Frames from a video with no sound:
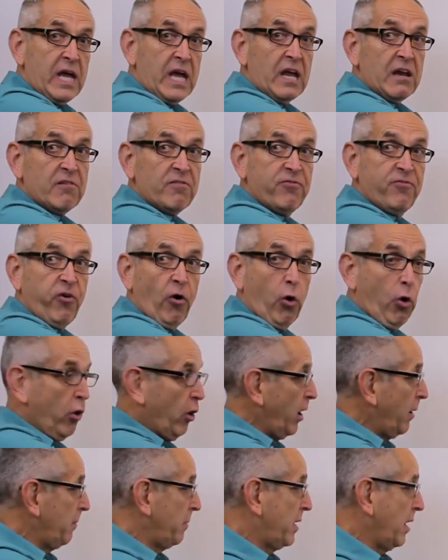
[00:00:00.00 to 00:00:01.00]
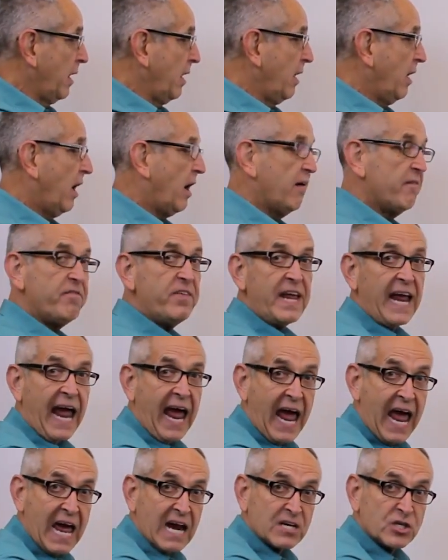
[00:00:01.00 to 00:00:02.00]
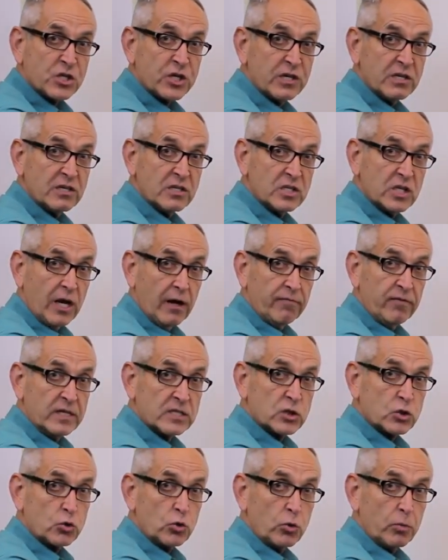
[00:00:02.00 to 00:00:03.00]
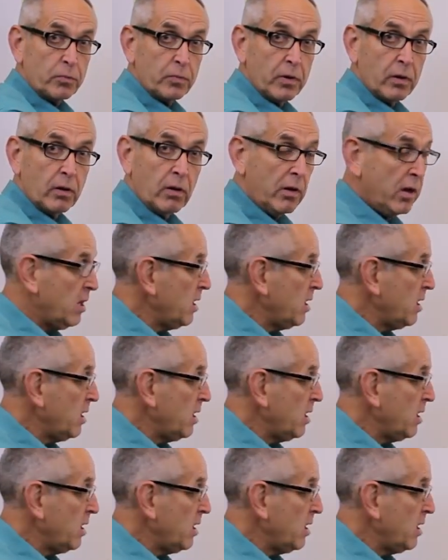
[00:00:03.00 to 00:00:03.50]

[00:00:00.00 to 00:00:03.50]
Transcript: informed of the actions of this group.